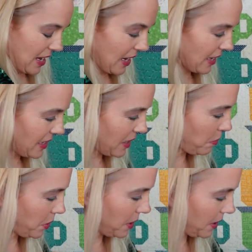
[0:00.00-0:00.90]
I did
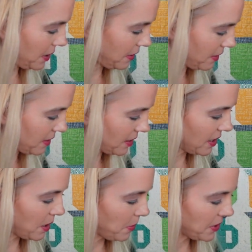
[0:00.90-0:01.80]
put in a
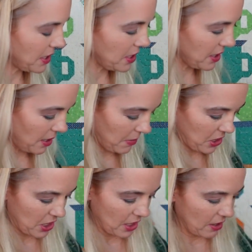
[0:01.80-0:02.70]
couple stitches on my
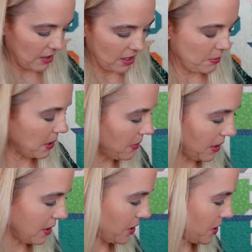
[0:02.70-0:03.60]
chicken club, but I'm not
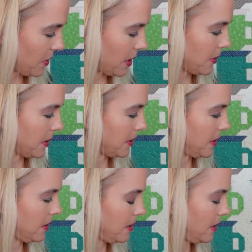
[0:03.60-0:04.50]
going to show that one.
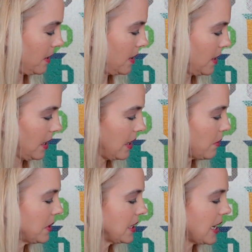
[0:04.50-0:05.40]
That
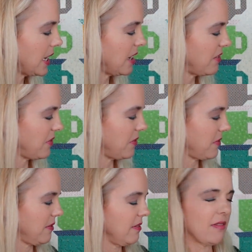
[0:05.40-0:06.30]
one's kind of
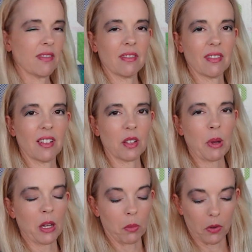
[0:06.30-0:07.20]
on the
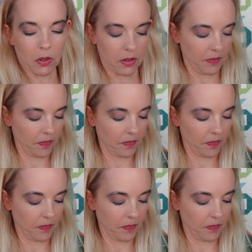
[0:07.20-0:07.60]
back burner.